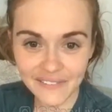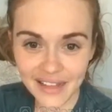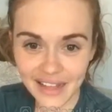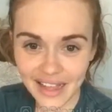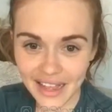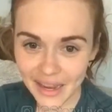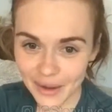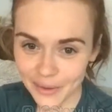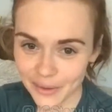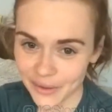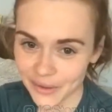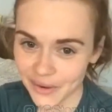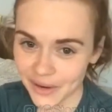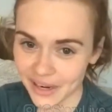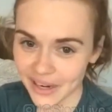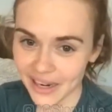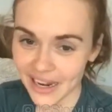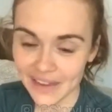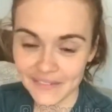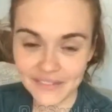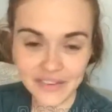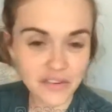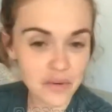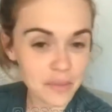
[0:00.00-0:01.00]
Ecuador,
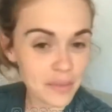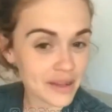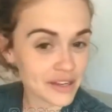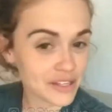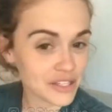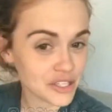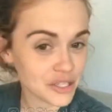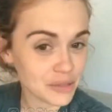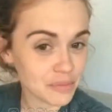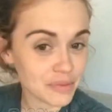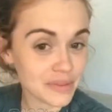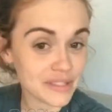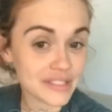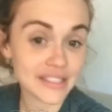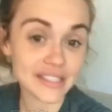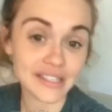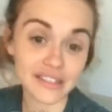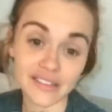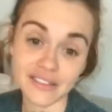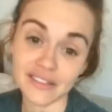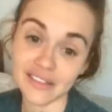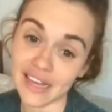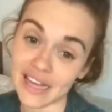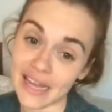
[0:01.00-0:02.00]
I've never been to.
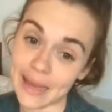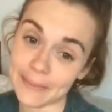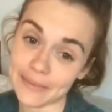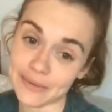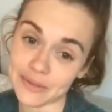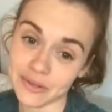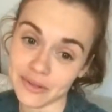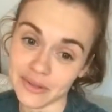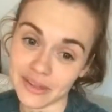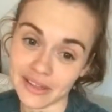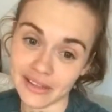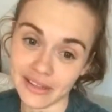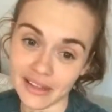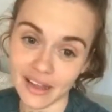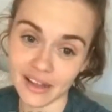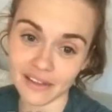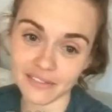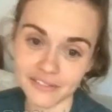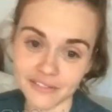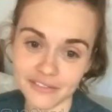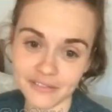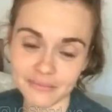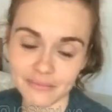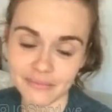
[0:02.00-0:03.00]
Brazil, I absolutely love.
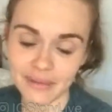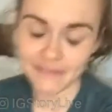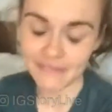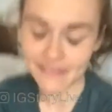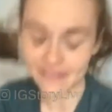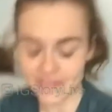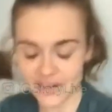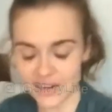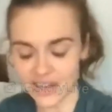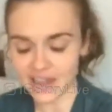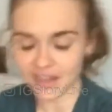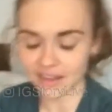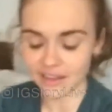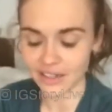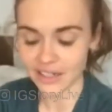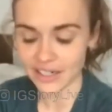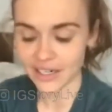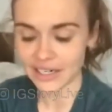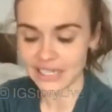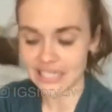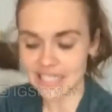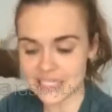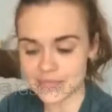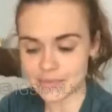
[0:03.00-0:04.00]
My favorite
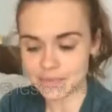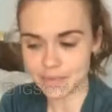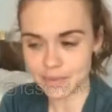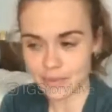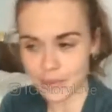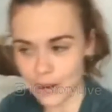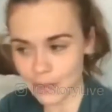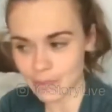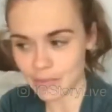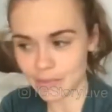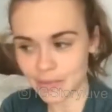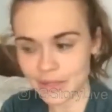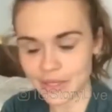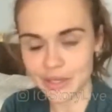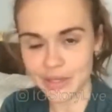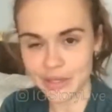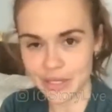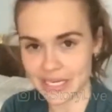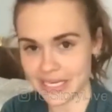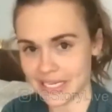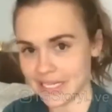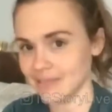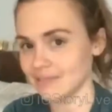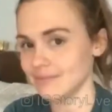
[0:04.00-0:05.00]
color is probably
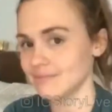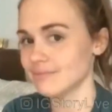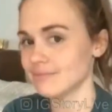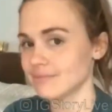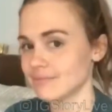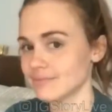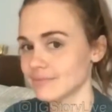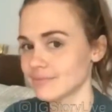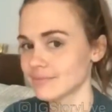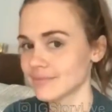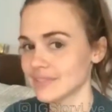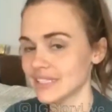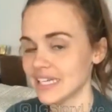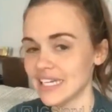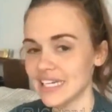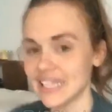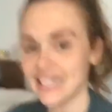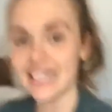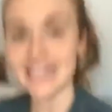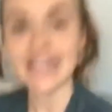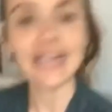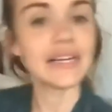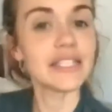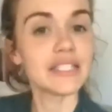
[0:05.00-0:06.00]
green.
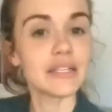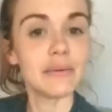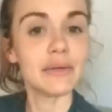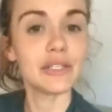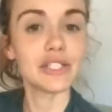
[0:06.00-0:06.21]
It's on my